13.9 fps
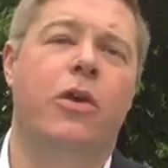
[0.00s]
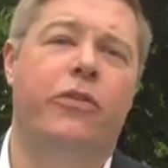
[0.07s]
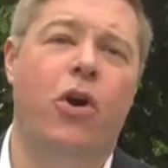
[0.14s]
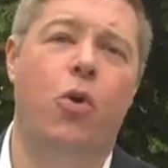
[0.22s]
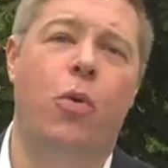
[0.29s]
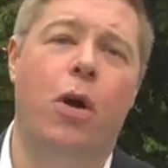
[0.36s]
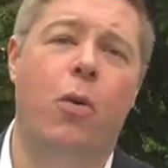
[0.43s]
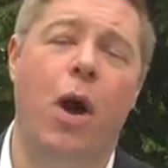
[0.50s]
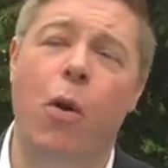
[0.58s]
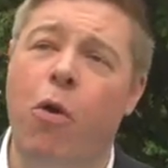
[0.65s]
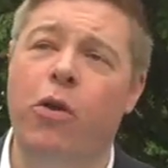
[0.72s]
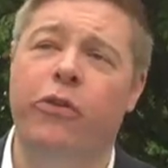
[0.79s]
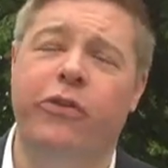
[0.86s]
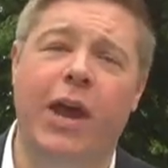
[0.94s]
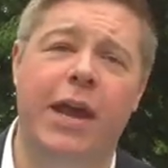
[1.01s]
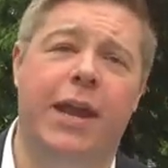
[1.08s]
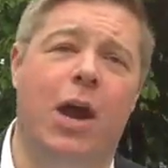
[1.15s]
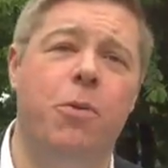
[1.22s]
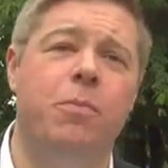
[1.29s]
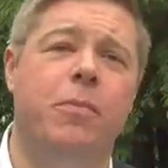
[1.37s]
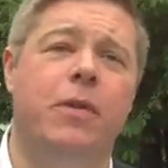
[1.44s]
So we're on site
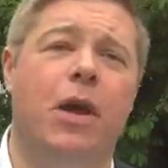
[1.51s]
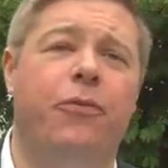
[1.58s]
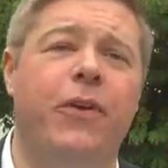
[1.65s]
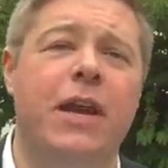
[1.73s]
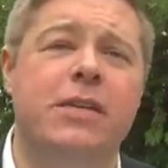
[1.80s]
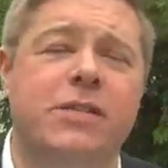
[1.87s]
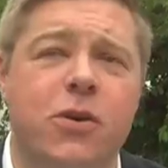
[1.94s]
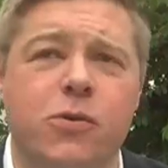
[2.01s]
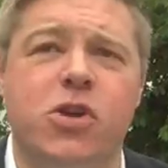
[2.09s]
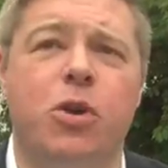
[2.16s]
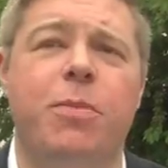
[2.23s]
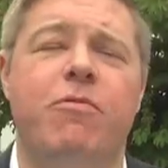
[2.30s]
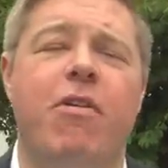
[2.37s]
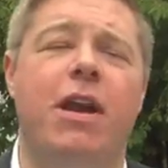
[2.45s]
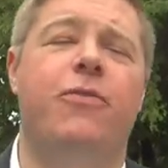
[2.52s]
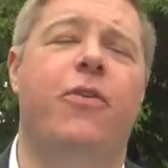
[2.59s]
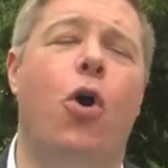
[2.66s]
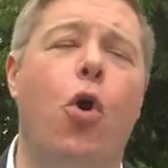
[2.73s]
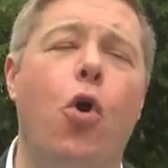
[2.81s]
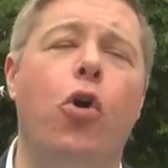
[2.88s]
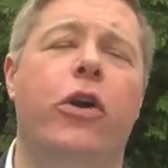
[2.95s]
now. Now phase 2 is going to be ready
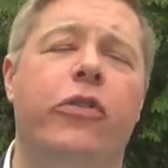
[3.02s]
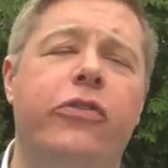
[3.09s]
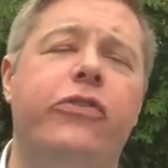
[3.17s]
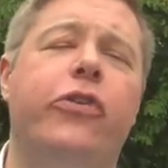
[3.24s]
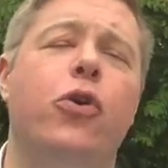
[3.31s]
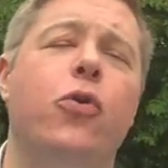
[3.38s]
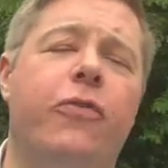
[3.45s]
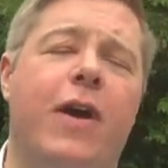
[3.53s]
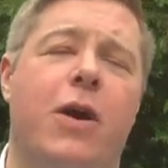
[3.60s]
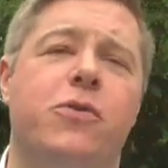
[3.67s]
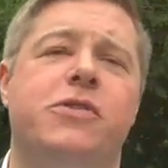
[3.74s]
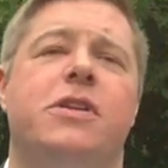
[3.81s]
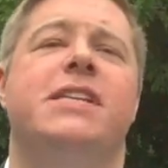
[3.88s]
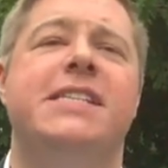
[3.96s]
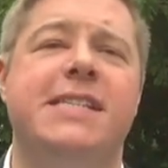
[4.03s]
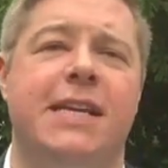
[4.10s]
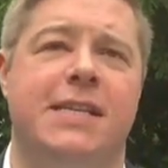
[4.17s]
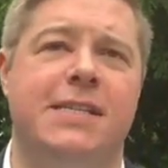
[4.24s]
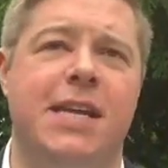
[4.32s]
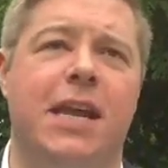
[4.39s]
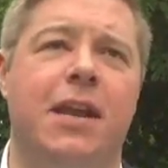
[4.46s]
for August
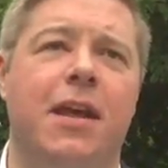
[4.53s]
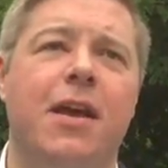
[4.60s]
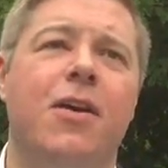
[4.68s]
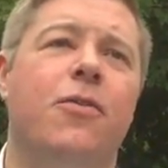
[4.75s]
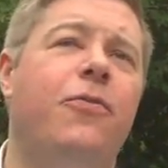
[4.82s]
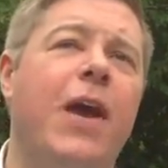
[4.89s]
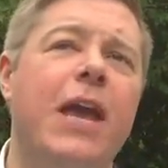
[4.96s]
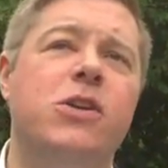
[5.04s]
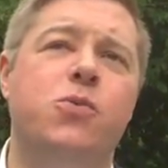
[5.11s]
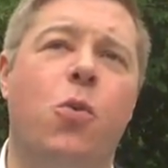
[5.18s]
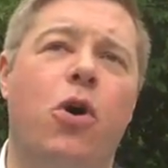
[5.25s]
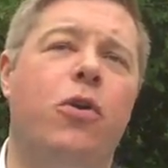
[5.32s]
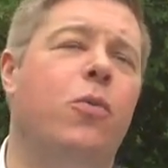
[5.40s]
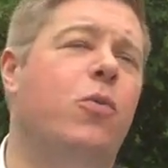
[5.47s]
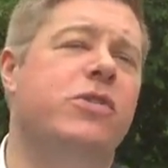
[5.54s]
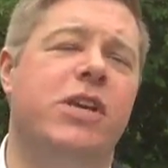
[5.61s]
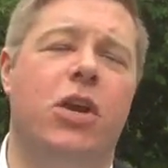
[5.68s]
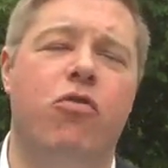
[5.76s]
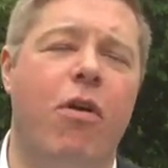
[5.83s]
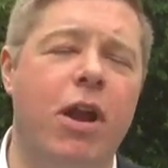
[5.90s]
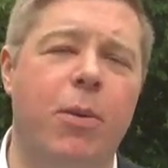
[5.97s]
2016. Phase 1 was
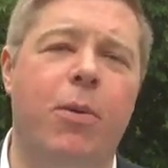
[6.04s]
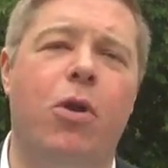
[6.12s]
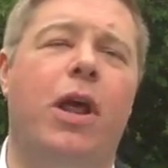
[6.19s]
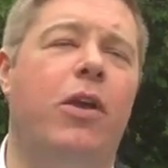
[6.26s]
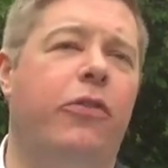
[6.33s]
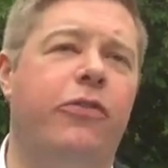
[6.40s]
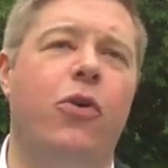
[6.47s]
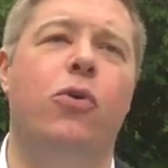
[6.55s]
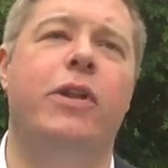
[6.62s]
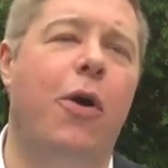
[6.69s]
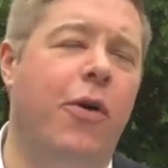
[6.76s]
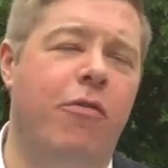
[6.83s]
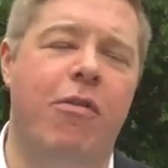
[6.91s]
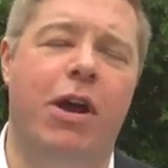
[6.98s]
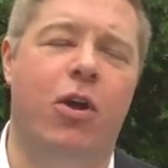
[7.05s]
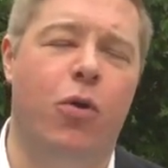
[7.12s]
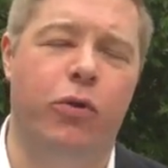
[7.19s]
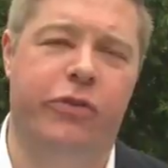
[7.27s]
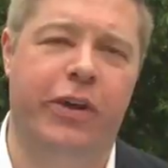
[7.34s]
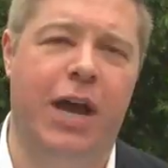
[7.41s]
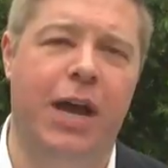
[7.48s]
incredible, it sold out in
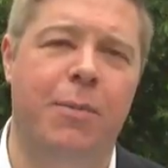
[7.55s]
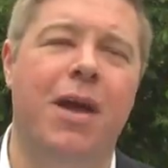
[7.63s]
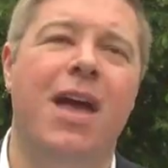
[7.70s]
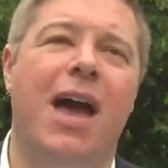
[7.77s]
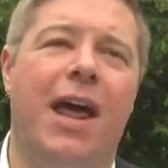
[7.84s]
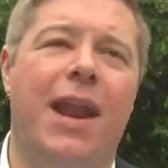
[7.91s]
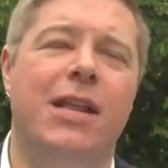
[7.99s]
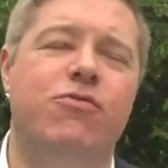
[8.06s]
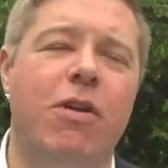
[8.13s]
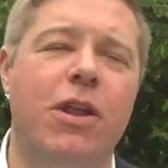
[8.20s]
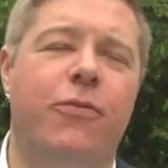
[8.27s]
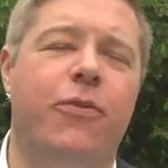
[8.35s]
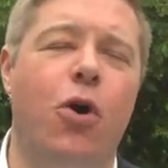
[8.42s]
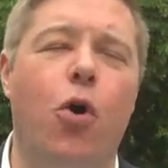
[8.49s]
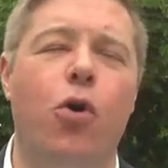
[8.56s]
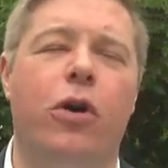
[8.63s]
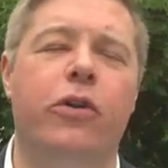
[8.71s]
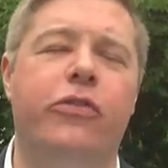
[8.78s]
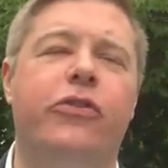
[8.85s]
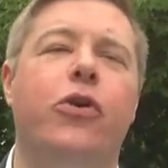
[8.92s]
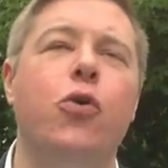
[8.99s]
record time, and that's ready for
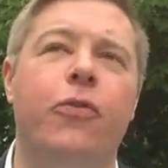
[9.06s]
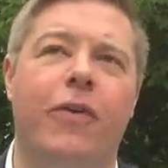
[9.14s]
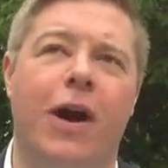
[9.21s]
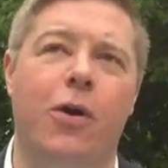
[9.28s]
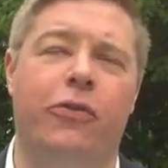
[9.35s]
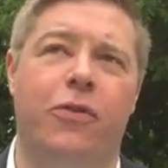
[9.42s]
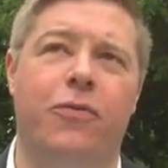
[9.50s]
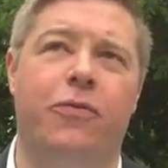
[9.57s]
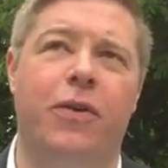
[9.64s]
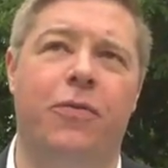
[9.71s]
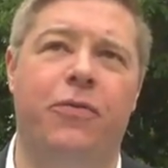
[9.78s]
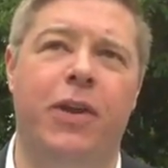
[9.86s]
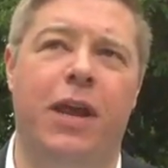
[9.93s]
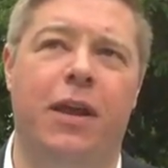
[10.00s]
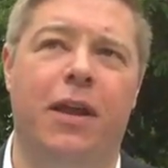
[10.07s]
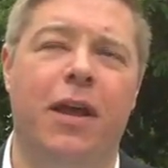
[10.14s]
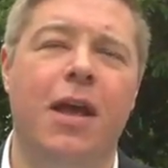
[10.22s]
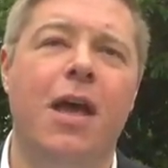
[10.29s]
August 2015.